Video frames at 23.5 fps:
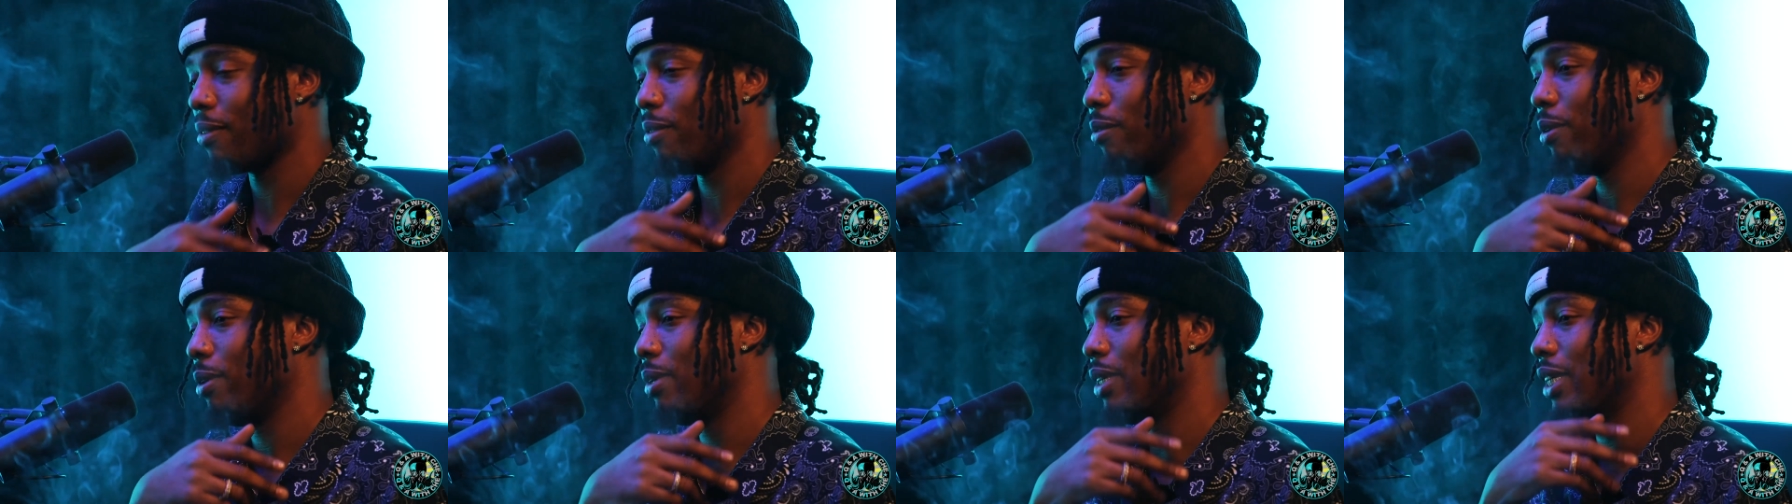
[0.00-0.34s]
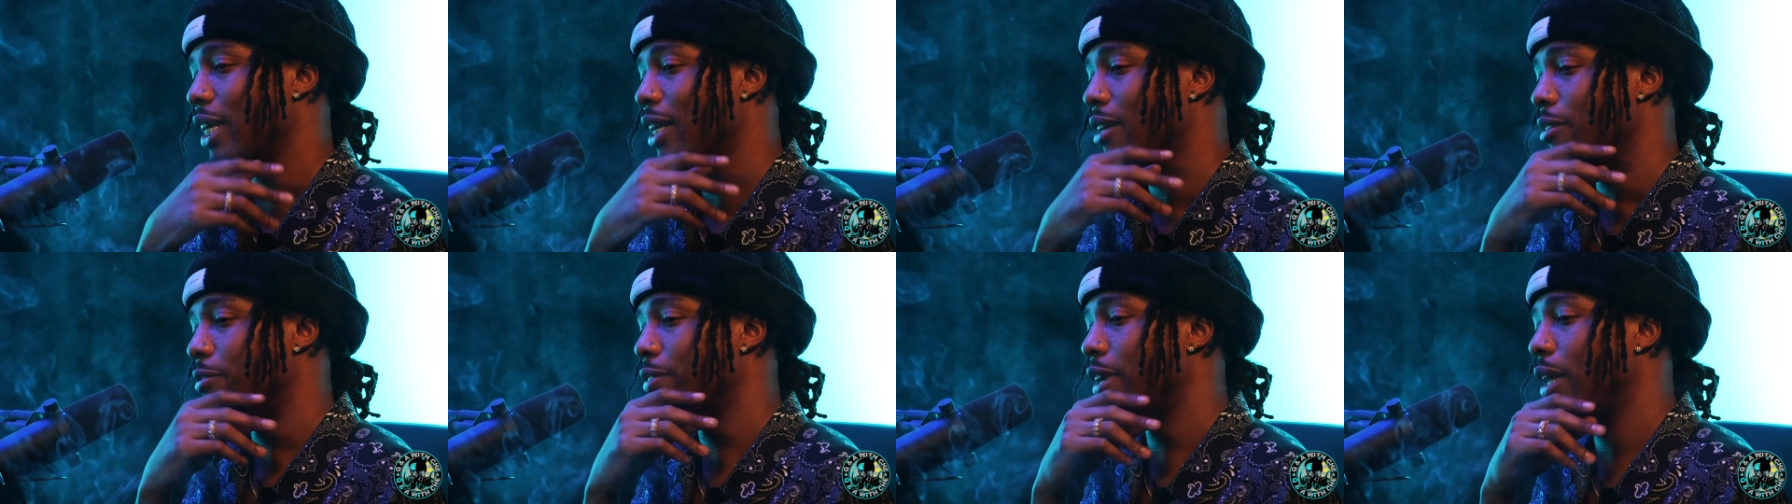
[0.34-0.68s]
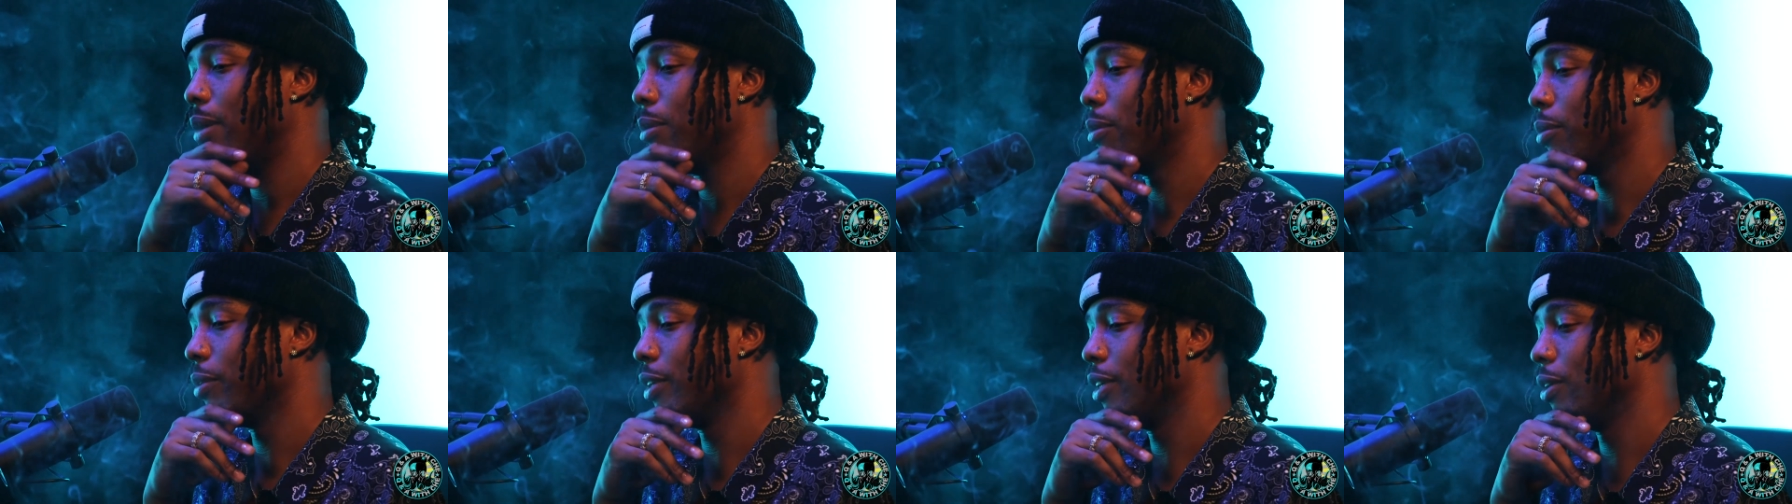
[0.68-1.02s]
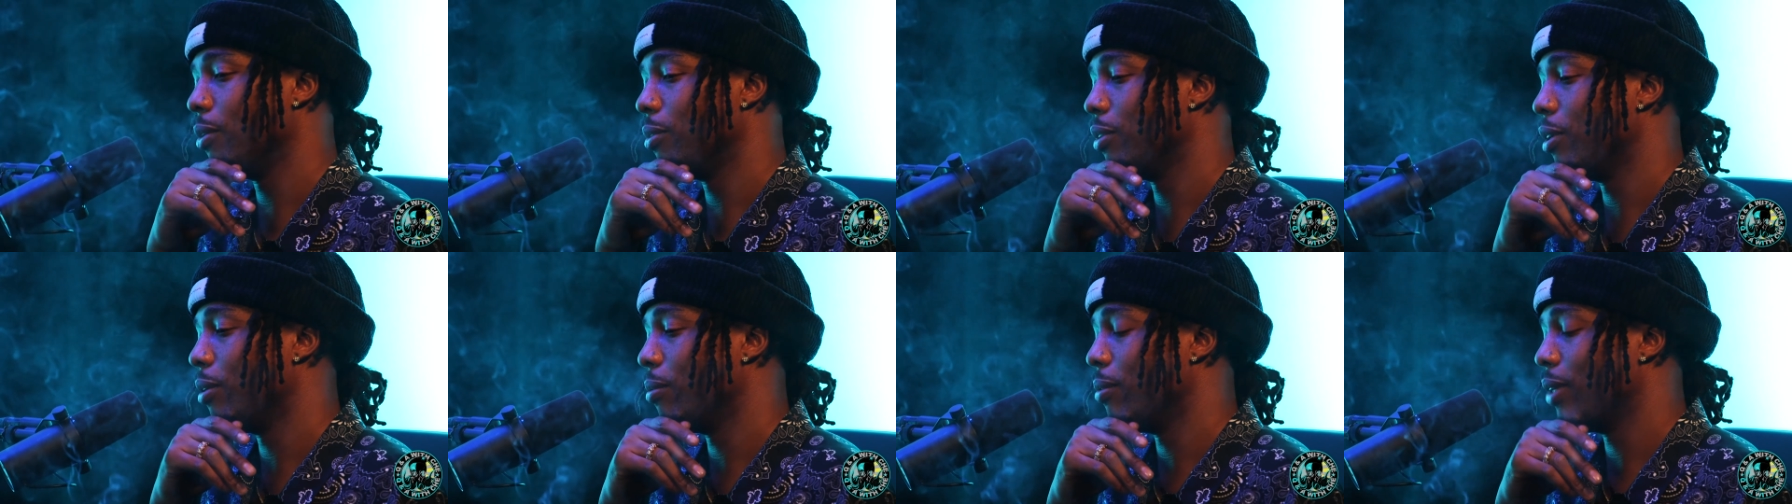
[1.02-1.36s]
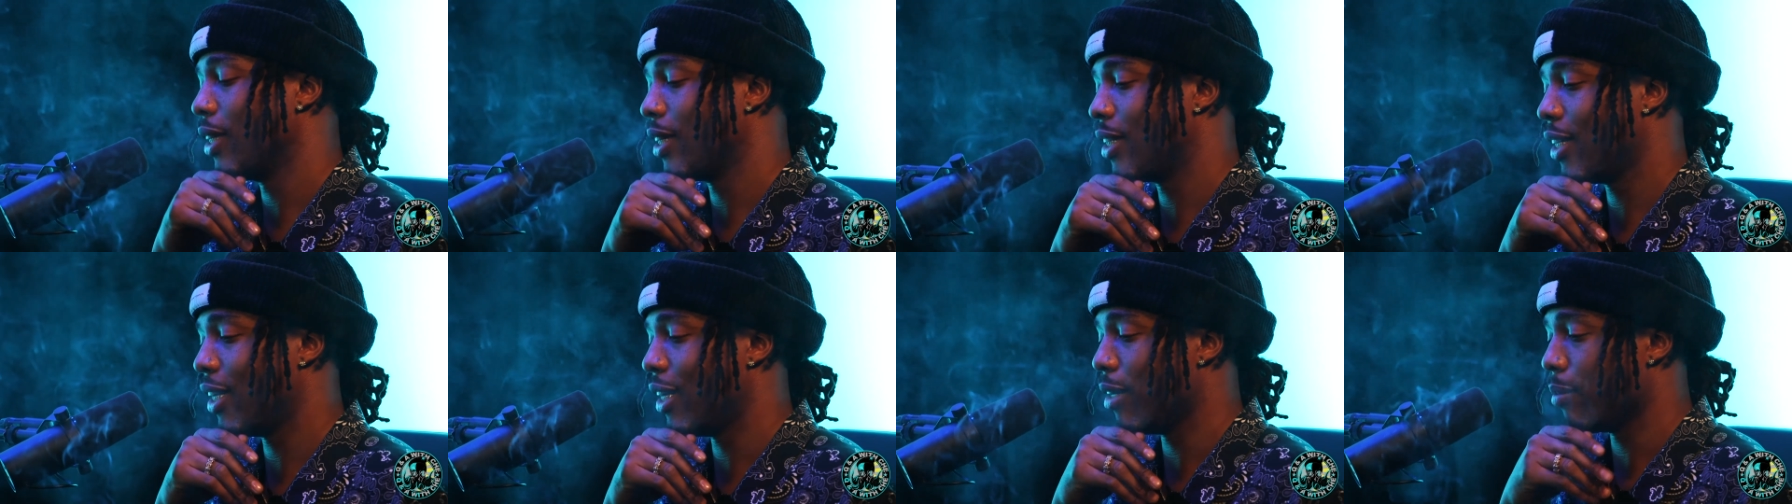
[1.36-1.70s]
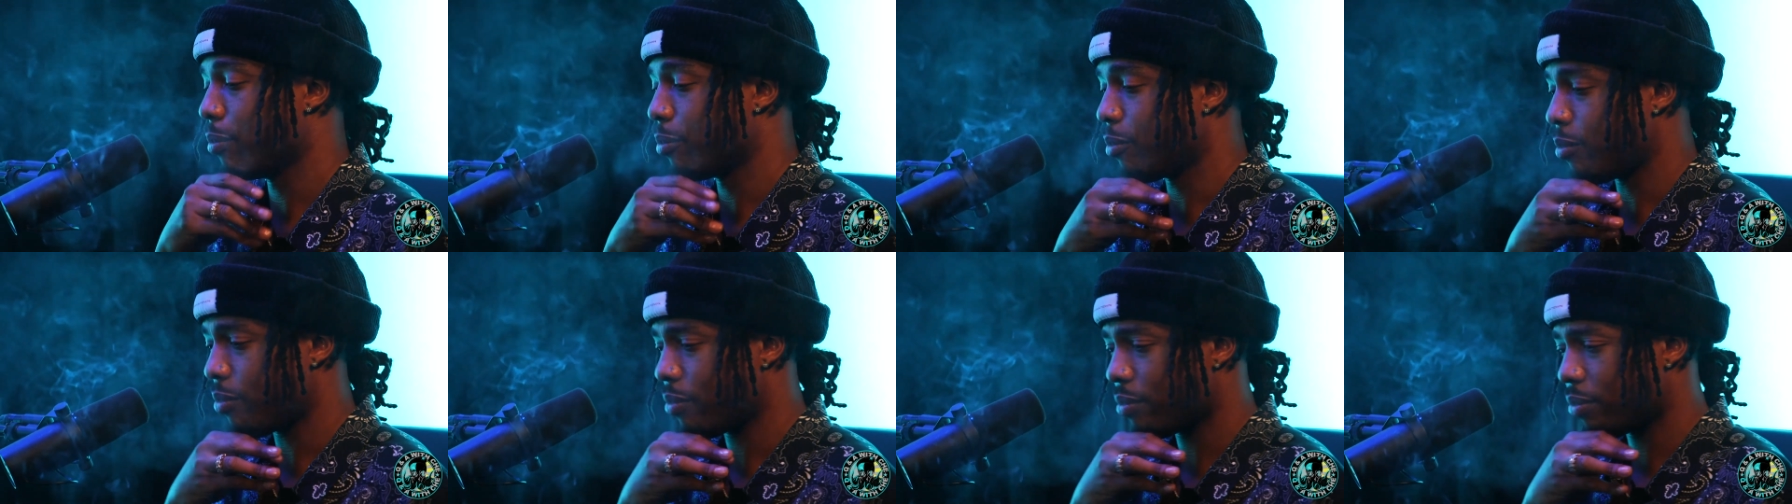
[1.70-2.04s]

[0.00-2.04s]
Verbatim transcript: We was at a family reunion one time,